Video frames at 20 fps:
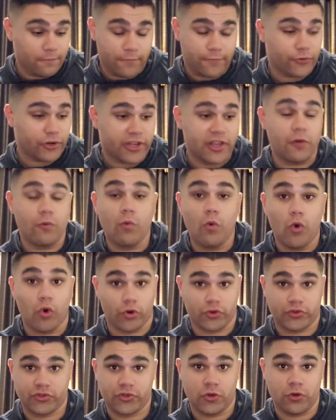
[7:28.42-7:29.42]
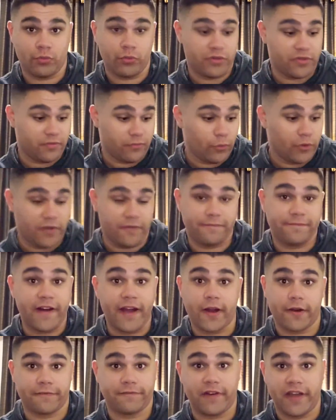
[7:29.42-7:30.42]
freaking war zone with a
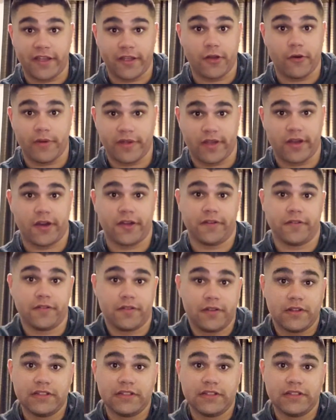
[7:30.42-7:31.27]
firefight going on.